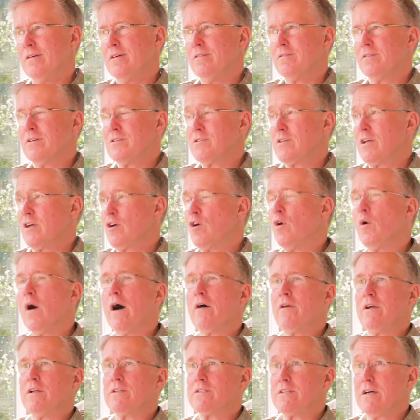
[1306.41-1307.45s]
If they say go
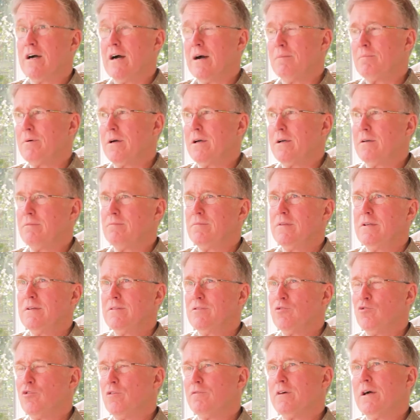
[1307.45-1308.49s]
out on top, I
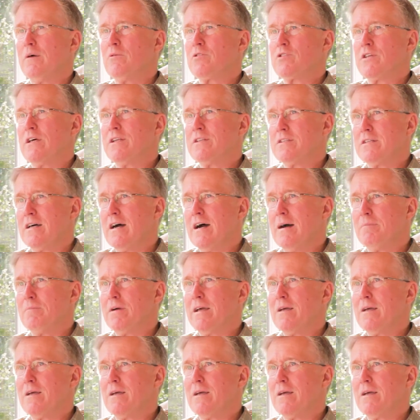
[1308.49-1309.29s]
don't know if I was on top.